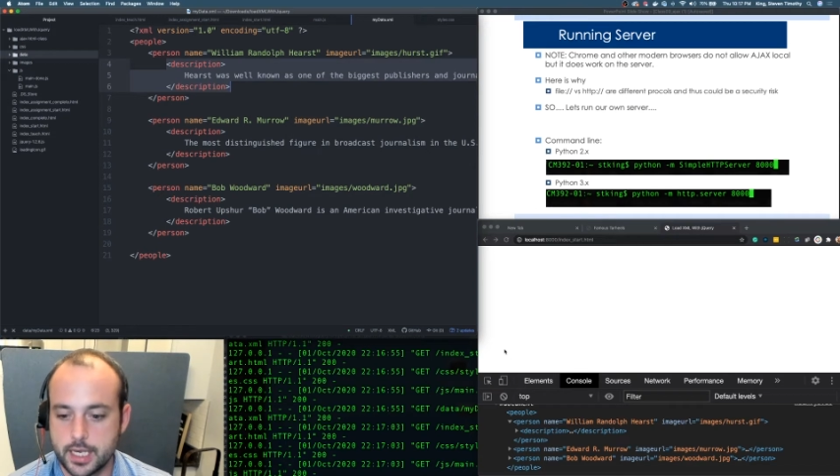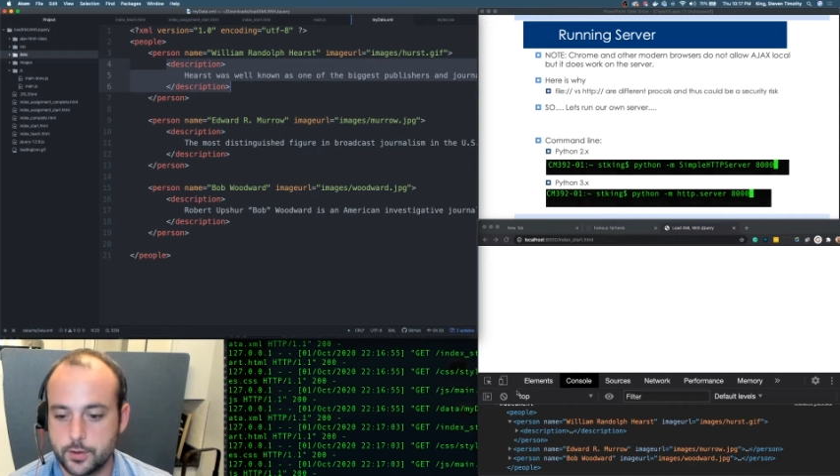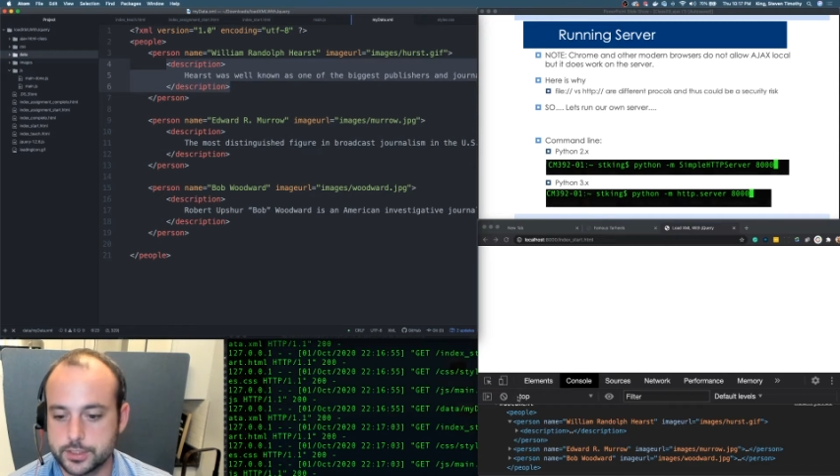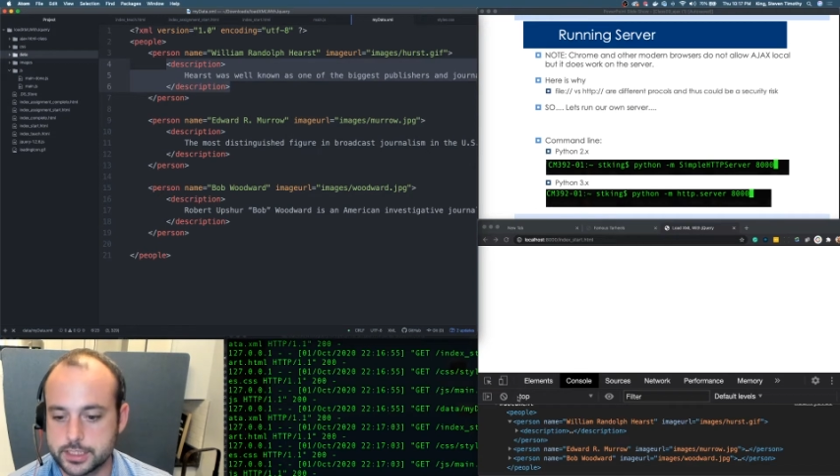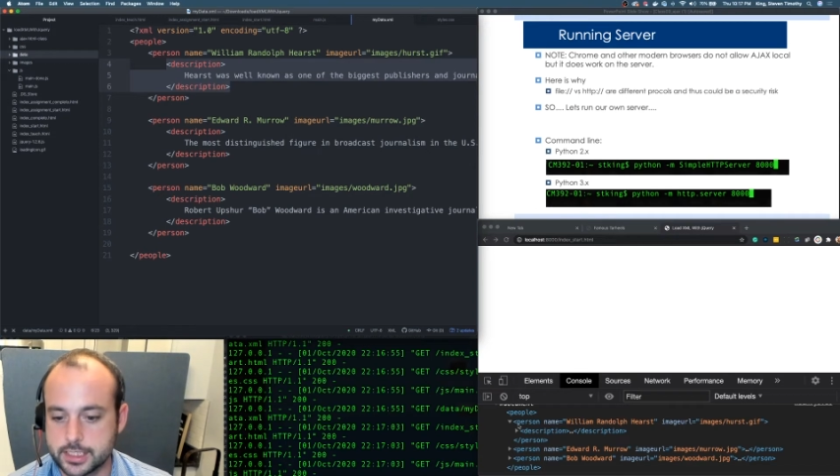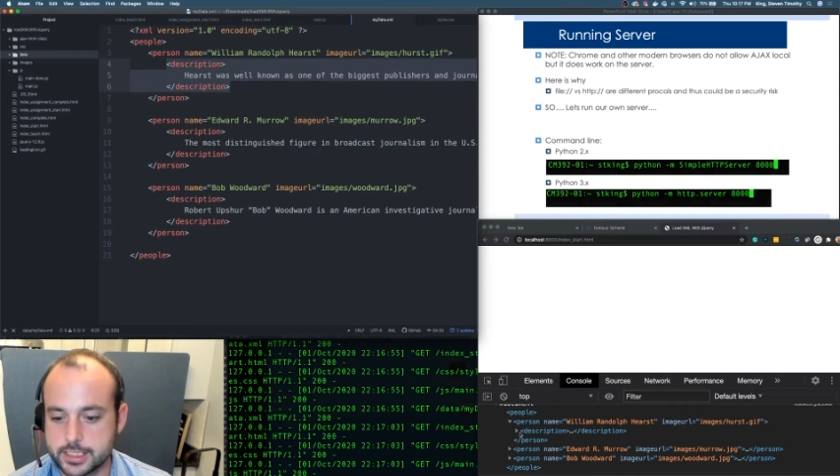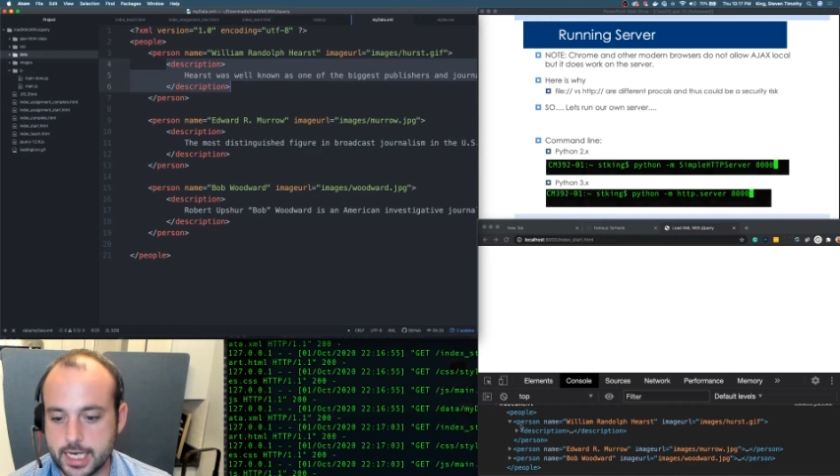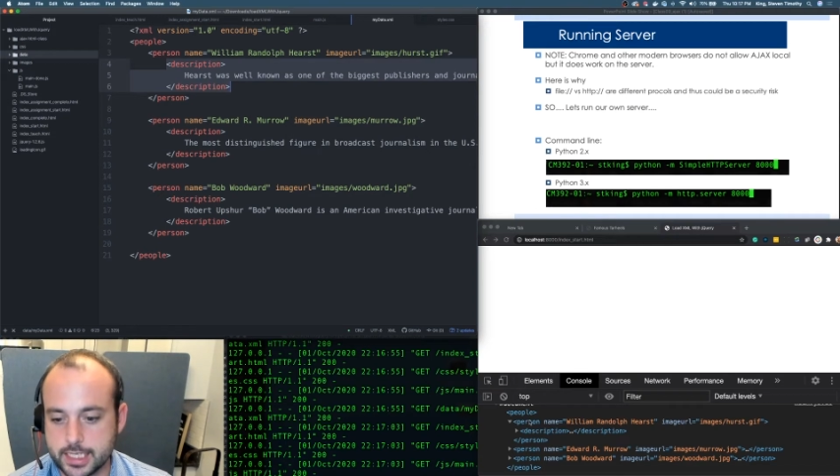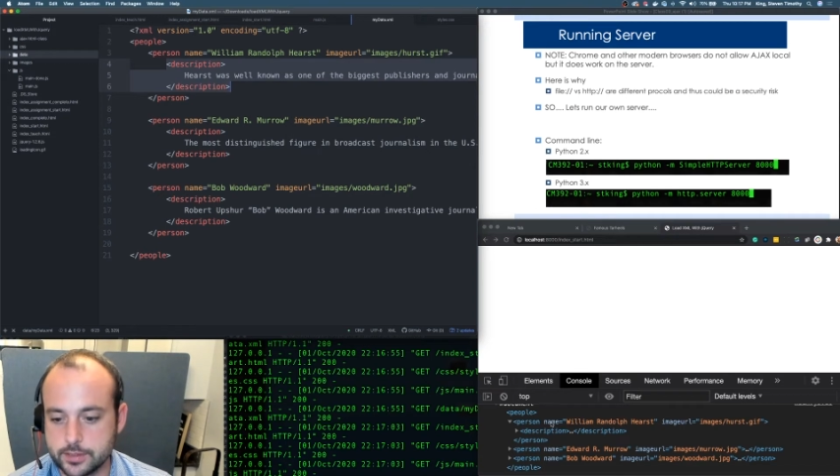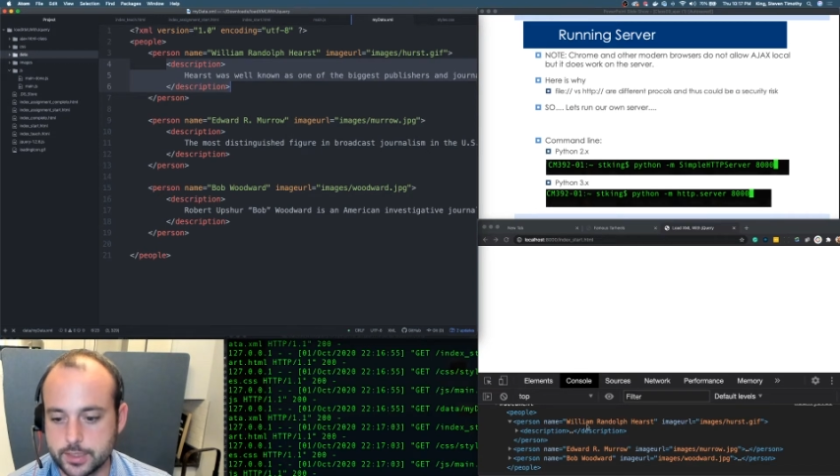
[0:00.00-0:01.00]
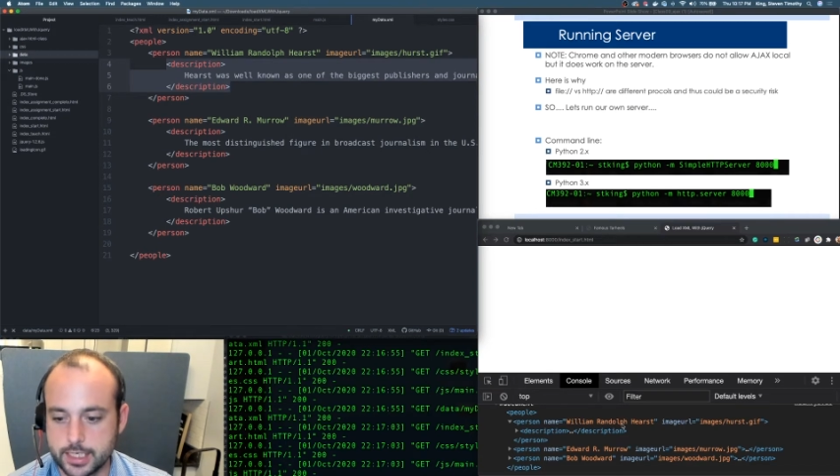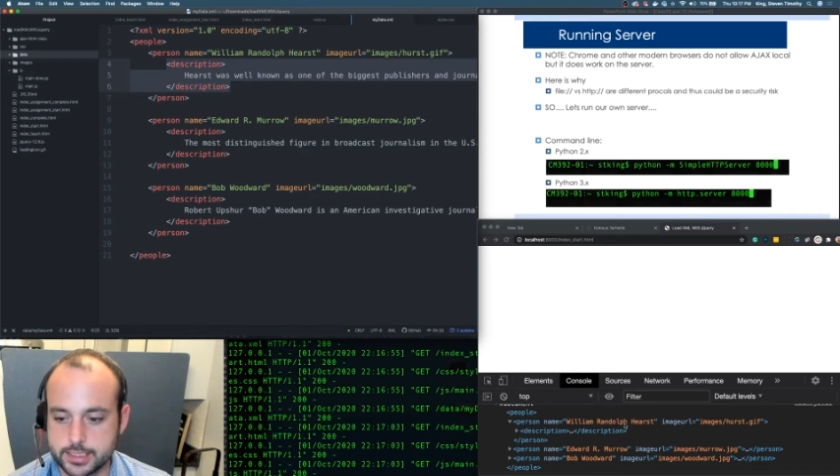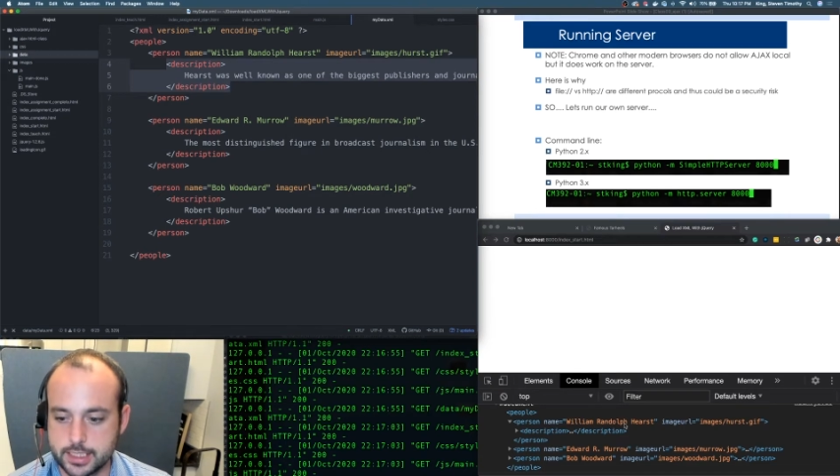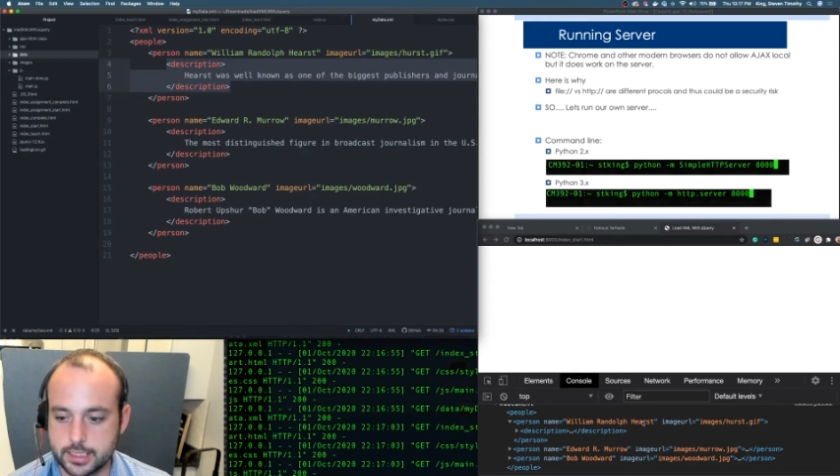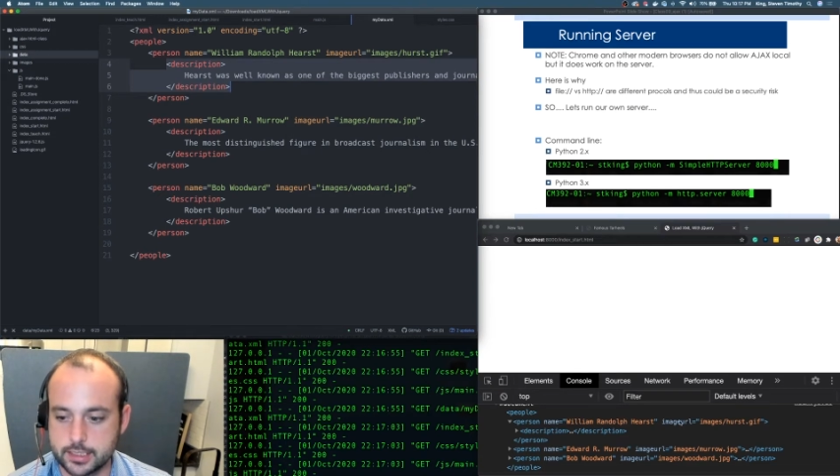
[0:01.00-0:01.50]
which is exactly what I
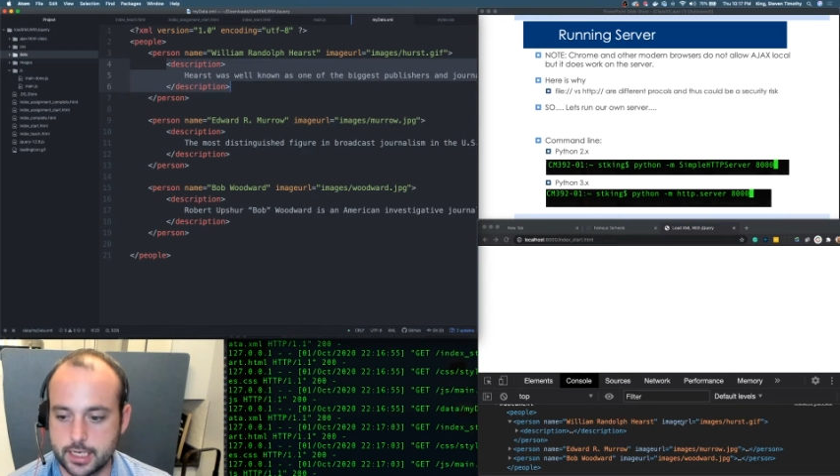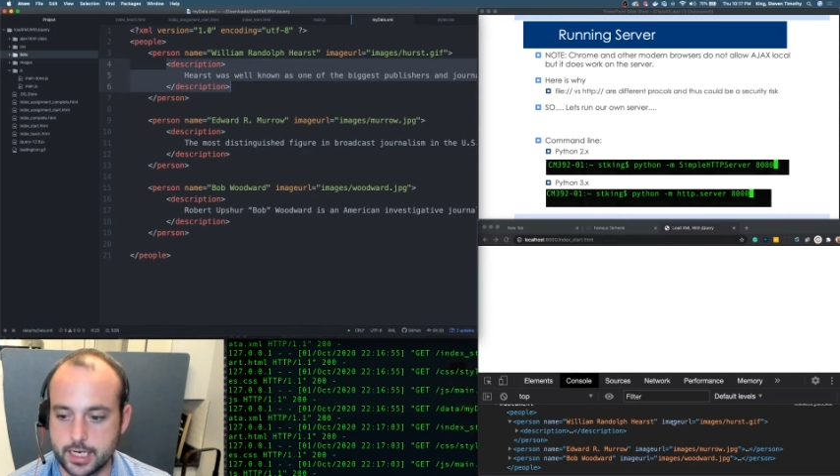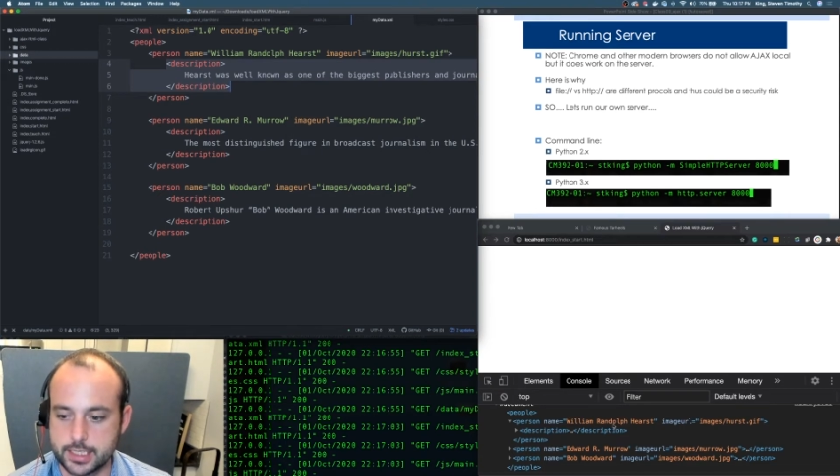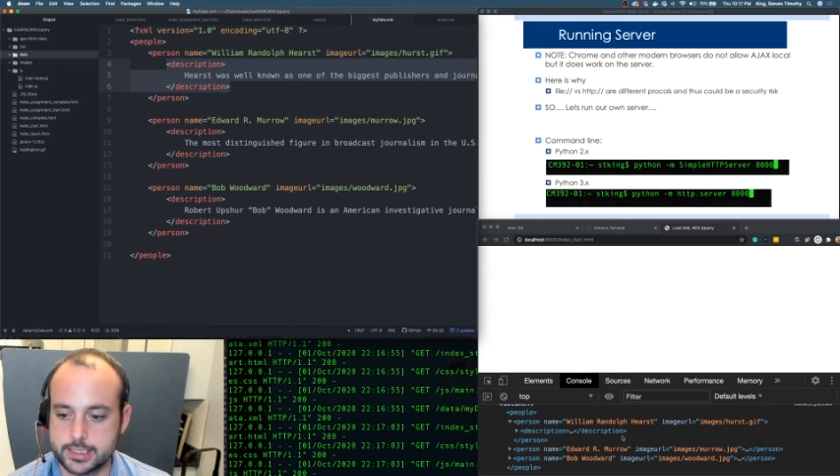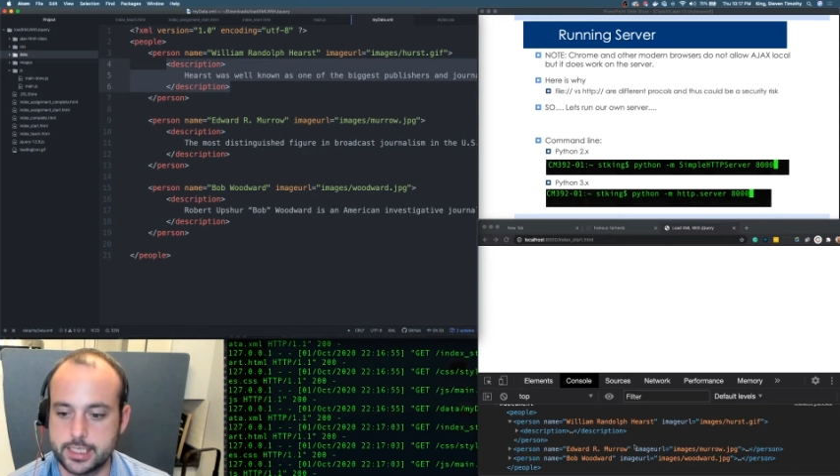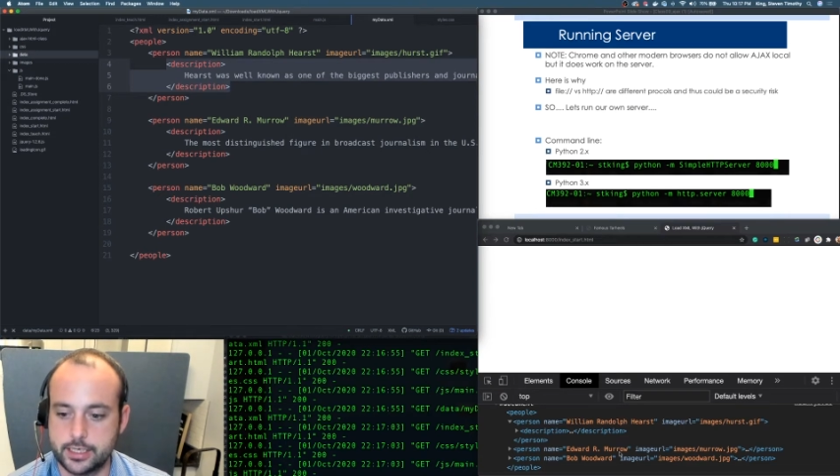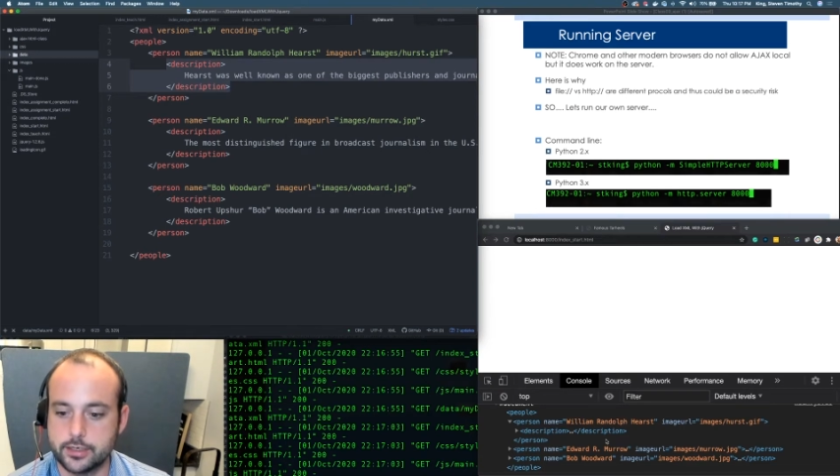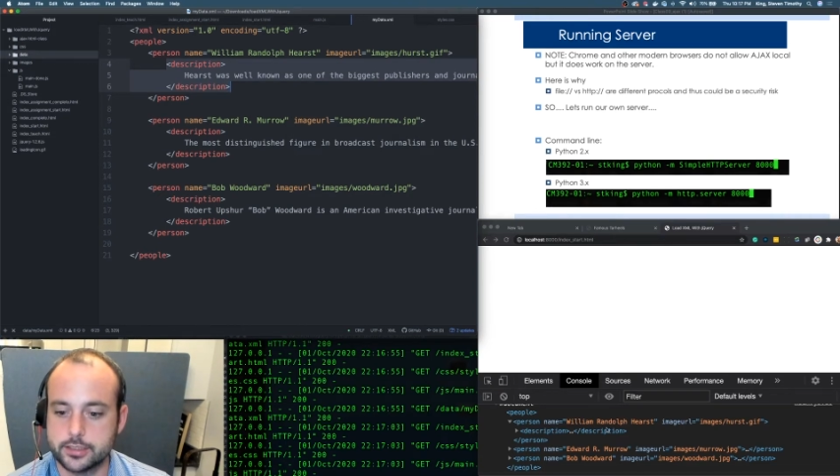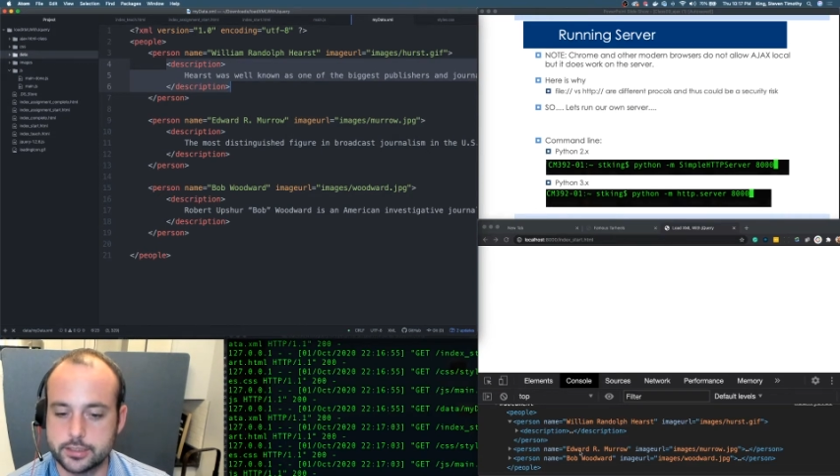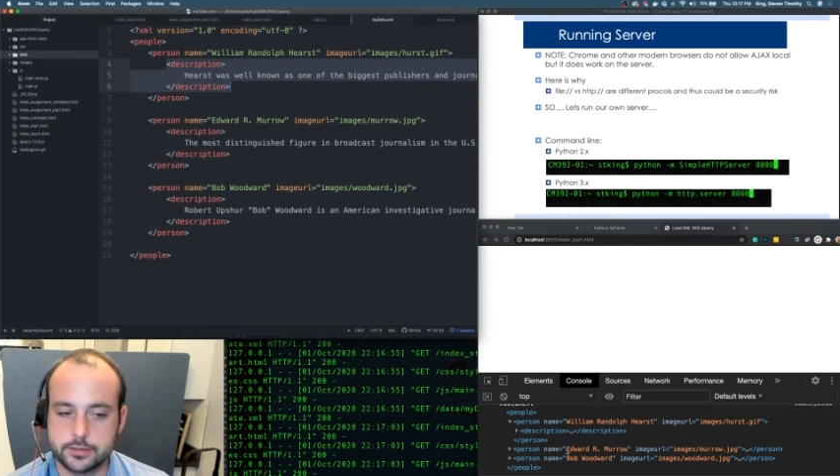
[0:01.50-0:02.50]
see logged here.